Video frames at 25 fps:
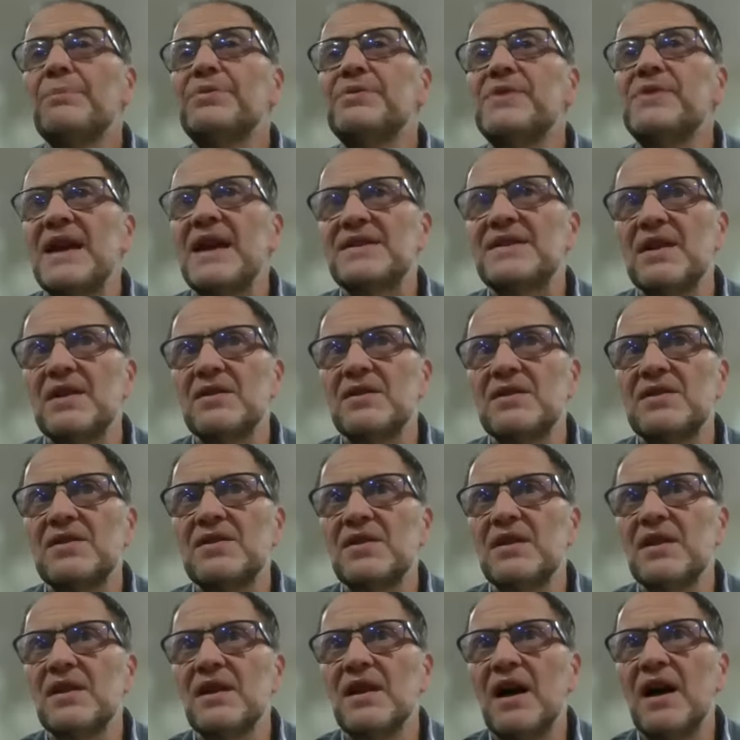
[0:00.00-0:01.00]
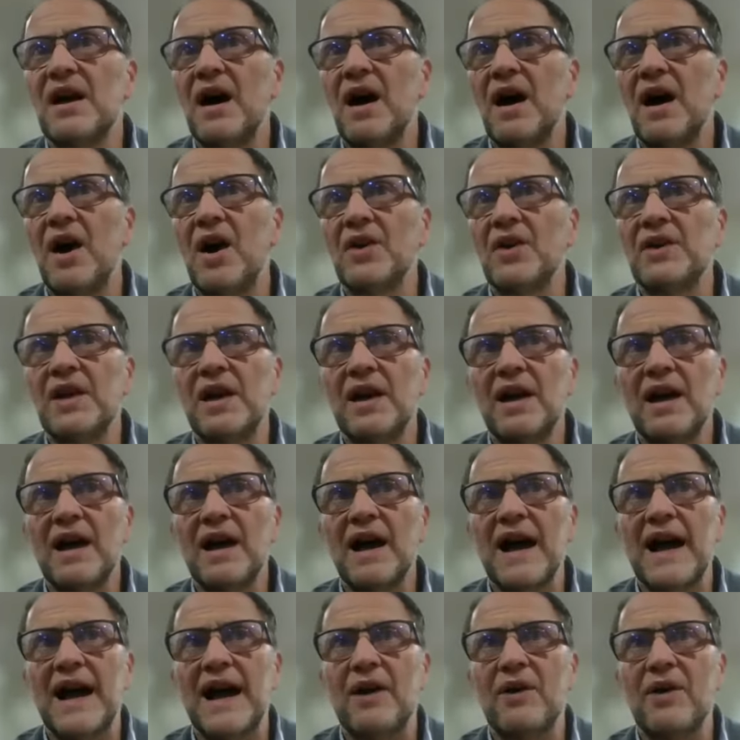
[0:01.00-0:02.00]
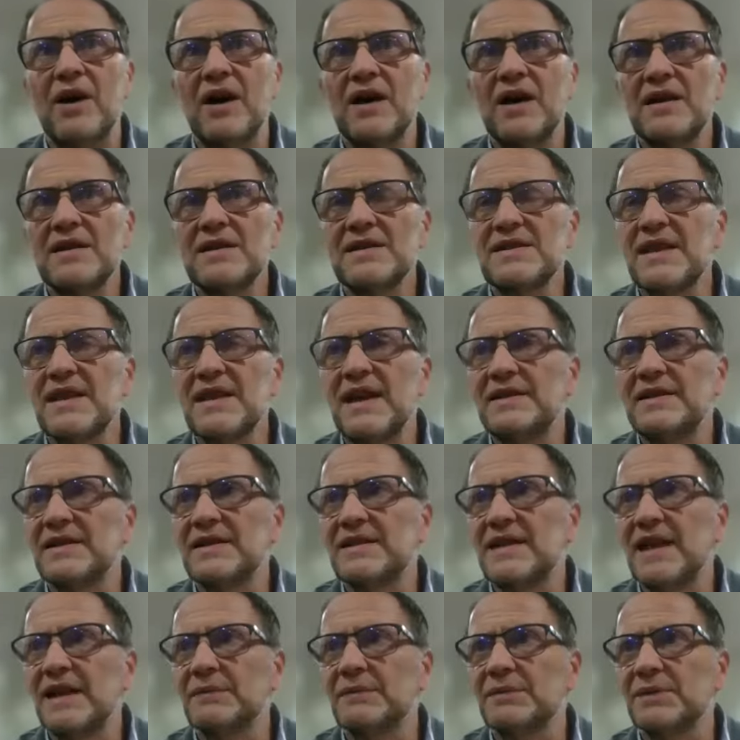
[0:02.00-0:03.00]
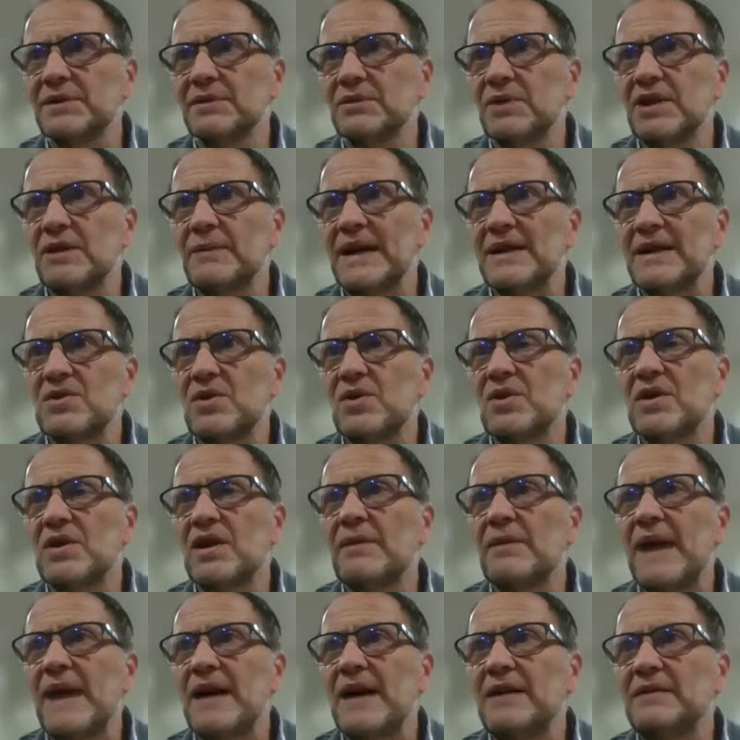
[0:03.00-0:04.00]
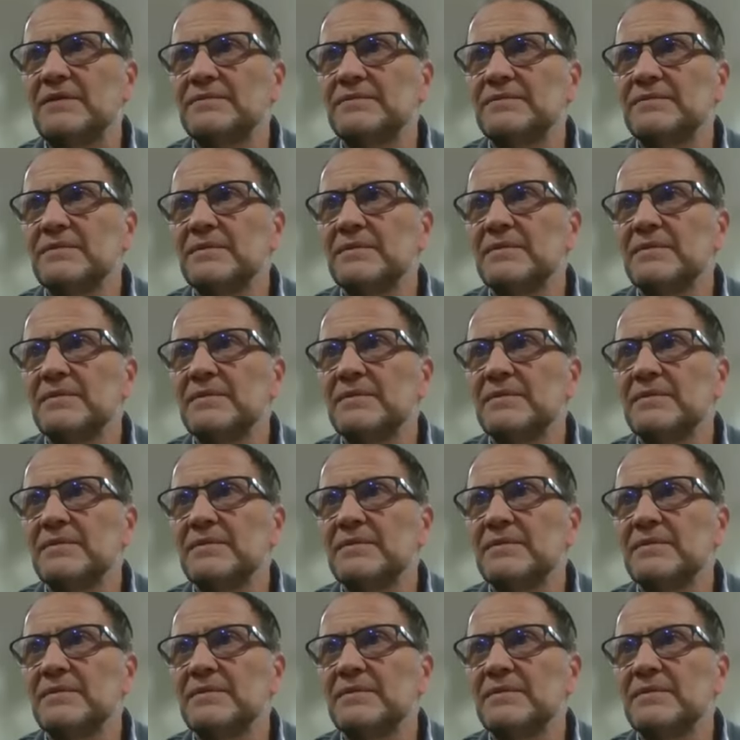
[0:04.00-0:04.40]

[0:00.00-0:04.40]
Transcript: present on our Seder table. What am I talking about?